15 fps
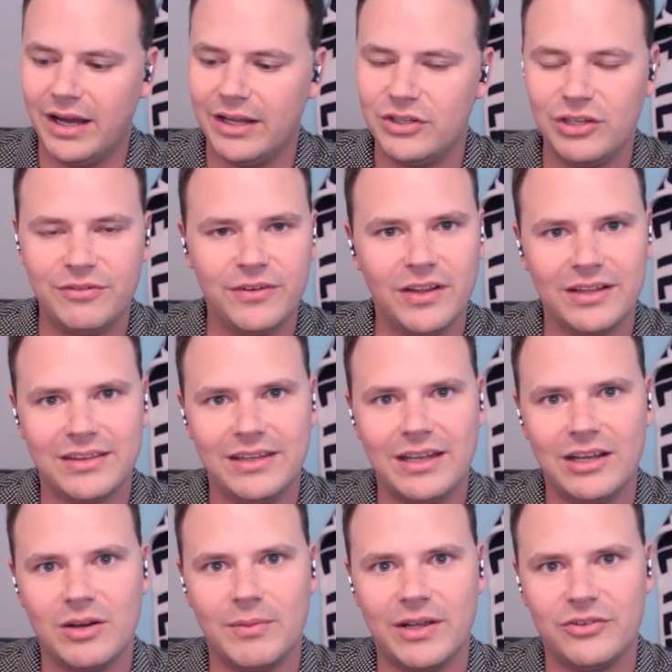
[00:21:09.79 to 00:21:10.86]
Do you feel like the
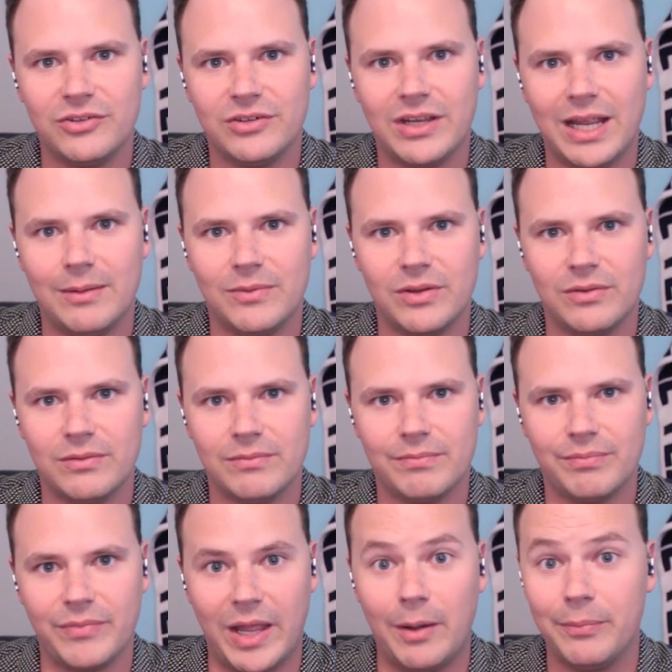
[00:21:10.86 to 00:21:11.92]
Jägermeister games
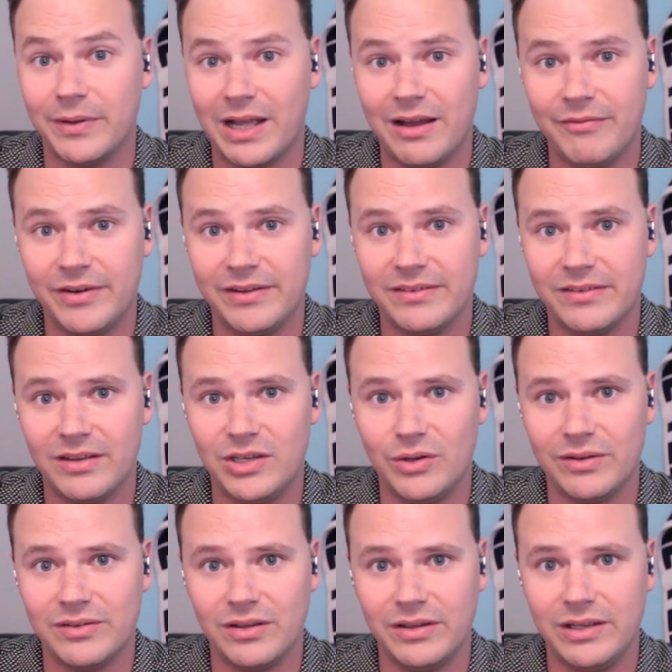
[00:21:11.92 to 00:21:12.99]
help the confidence of
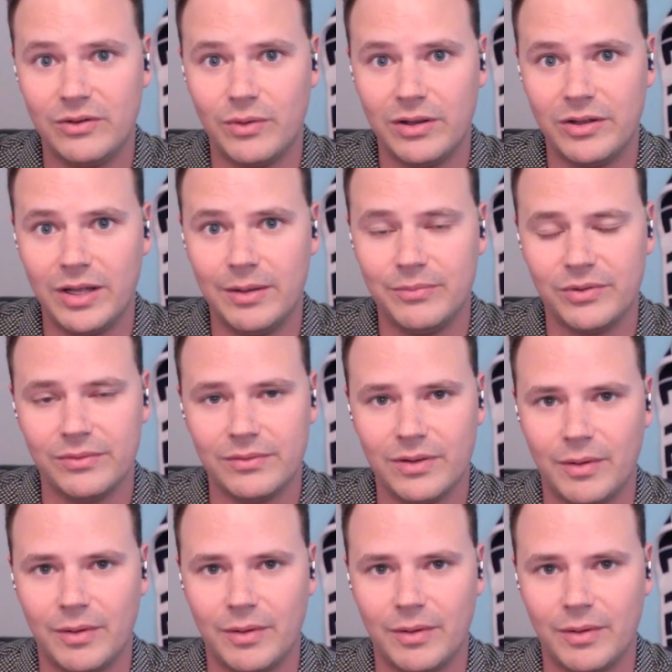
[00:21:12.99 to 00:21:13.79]
USL League One clubs?